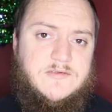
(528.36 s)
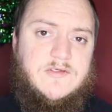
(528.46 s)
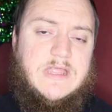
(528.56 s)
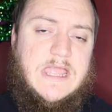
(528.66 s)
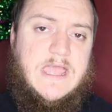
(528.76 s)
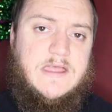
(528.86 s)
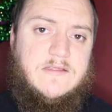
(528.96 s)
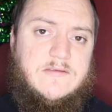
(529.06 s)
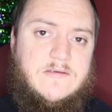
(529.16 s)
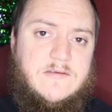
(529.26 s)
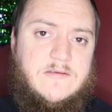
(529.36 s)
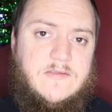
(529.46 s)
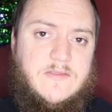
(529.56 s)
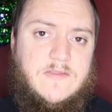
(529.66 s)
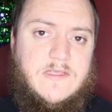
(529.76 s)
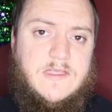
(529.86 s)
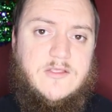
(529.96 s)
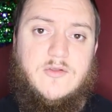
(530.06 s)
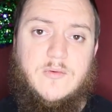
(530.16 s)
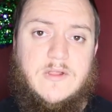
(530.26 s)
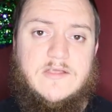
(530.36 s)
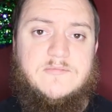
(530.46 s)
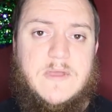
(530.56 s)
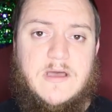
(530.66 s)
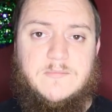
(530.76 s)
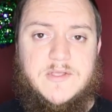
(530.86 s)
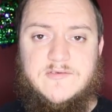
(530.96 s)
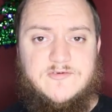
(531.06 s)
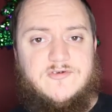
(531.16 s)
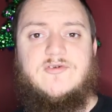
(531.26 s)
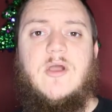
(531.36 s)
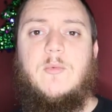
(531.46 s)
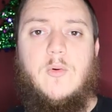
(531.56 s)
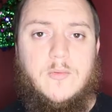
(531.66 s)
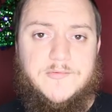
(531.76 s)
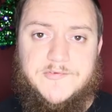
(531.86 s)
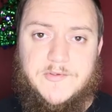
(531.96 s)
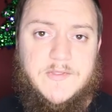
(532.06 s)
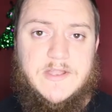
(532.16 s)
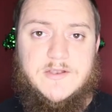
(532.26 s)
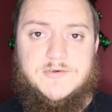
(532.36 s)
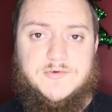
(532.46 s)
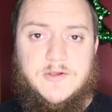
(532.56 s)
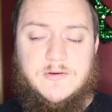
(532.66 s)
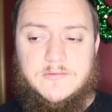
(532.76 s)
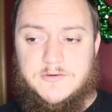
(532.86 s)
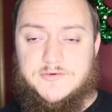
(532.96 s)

to get the QLS mount because it's just a couple holes is all they had to drill.